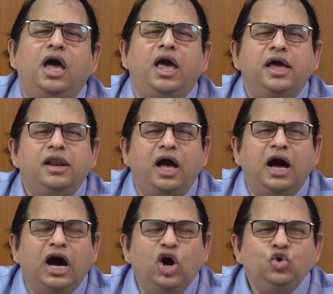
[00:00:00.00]
and
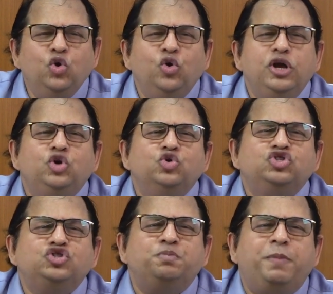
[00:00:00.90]
how you're going to
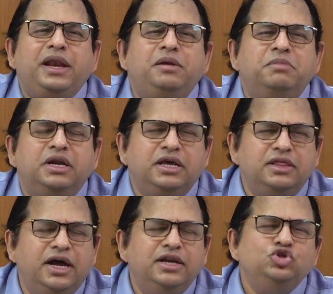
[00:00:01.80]
spend money,
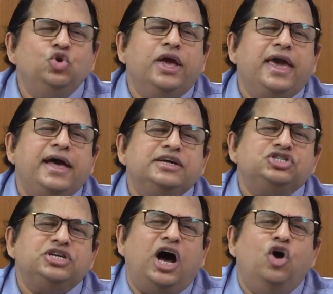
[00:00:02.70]
that is your
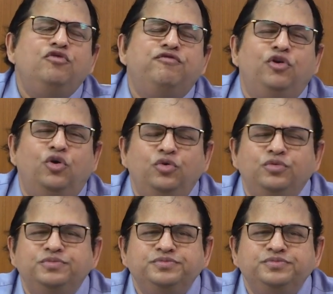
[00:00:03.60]
cash outflow,